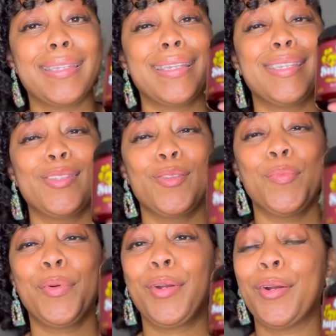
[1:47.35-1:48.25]
This
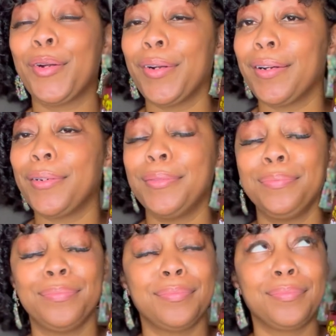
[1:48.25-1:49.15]
Super Curl,
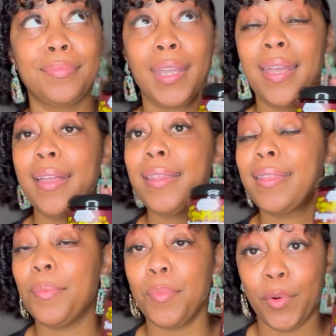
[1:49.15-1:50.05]

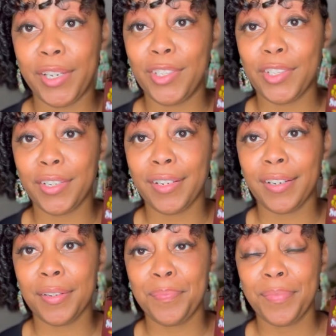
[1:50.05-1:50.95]
the moisture.